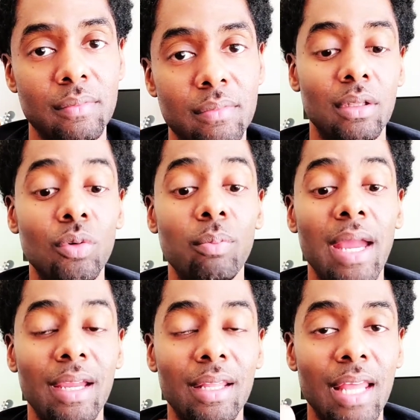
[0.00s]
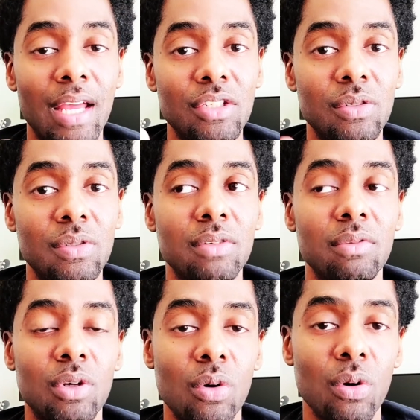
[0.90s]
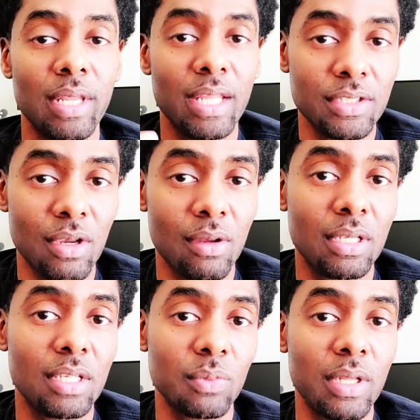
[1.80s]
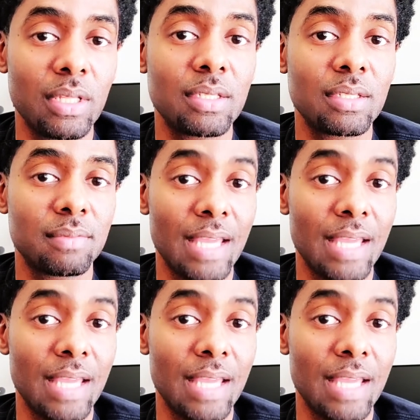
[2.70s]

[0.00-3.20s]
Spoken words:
Loopback allows you to record internally as well as